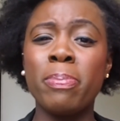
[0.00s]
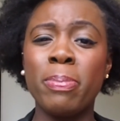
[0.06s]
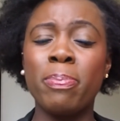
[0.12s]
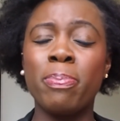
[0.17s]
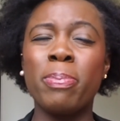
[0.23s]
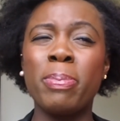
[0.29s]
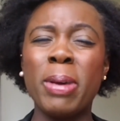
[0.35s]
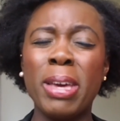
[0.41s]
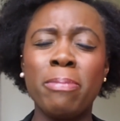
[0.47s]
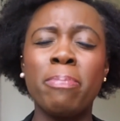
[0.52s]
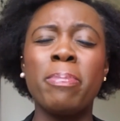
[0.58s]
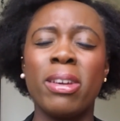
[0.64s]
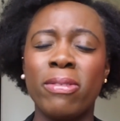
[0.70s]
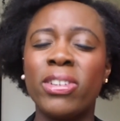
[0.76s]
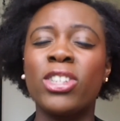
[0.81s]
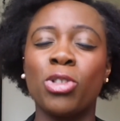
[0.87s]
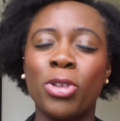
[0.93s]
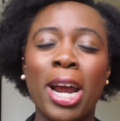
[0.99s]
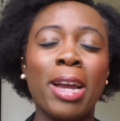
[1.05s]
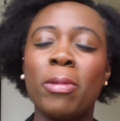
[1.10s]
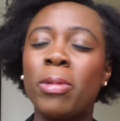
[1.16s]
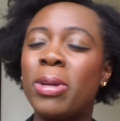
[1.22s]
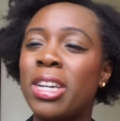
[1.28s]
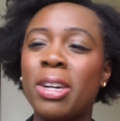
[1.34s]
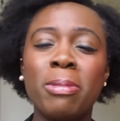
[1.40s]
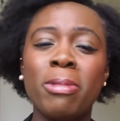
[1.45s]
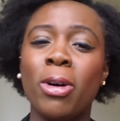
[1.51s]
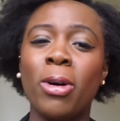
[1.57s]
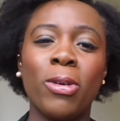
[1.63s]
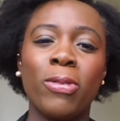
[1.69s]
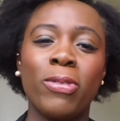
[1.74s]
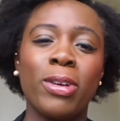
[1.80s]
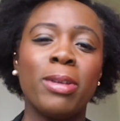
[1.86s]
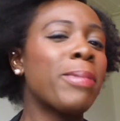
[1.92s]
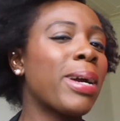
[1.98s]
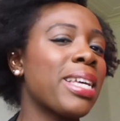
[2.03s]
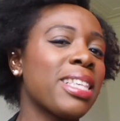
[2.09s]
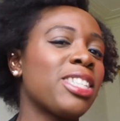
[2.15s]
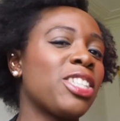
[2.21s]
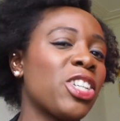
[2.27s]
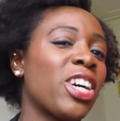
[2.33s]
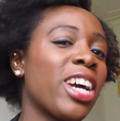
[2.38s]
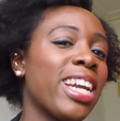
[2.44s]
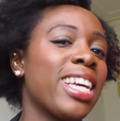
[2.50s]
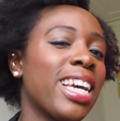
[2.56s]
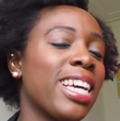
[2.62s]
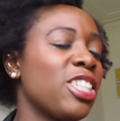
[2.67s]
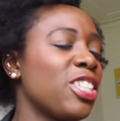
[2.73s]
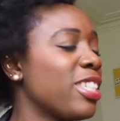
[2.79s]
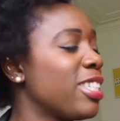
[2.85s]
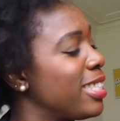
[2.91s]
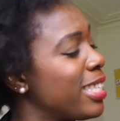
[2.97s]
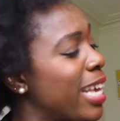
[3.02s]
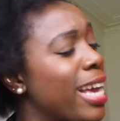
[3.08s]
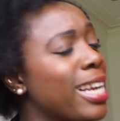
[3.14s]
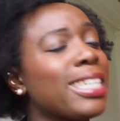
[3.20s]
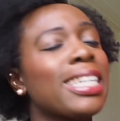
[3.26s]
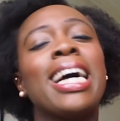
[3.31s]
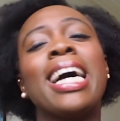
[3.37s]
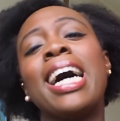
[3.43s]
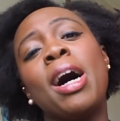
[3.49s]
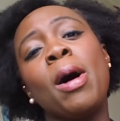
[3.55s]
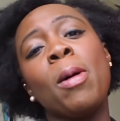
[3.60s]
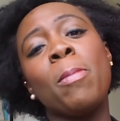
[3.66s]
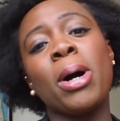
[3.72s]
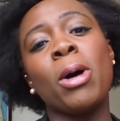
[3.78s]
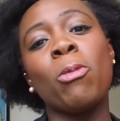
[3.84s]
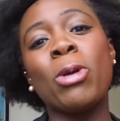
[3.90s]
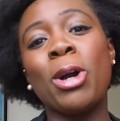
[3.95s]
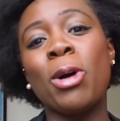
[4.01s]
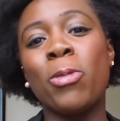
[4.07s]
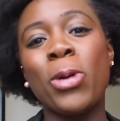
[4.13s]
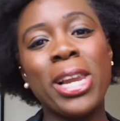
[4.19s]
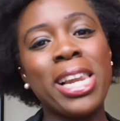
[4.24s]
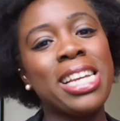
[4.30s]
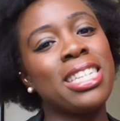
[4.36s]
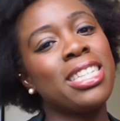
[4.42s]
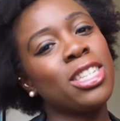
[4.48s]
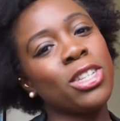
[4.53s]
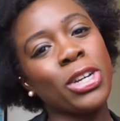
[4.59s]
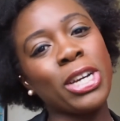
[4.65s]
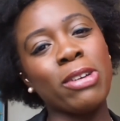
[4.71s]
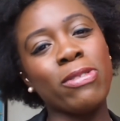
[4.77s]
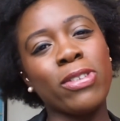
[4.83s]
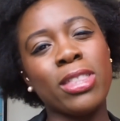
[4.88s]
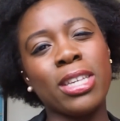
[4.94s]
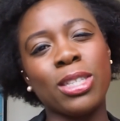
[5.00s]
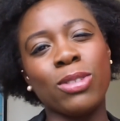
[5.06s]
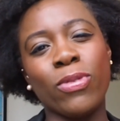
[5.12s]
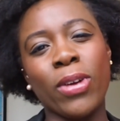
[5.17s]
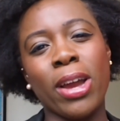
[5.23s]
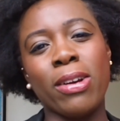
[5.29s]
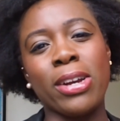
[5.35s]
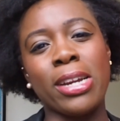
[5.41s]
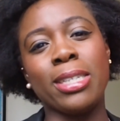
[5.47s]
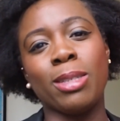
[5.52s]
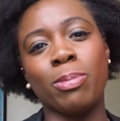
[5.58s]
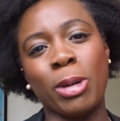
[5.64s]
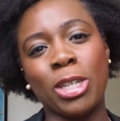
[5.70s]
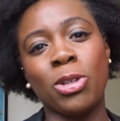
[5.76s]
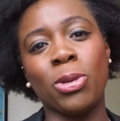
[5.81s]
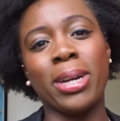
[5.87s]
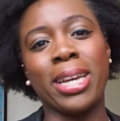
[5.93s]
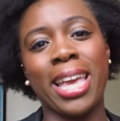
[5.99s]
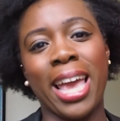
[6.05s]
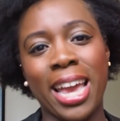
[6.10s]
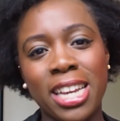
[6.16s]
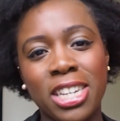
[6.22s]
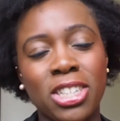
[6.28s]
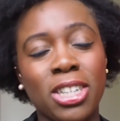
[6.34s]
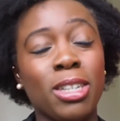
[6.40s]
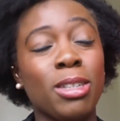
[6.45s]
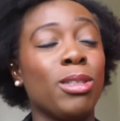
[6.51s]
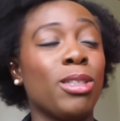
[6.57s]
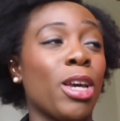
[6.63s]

Yeah. A bit of a trek. We don't often make this journey, as she has said, but we are willing to do it for this very special occasion.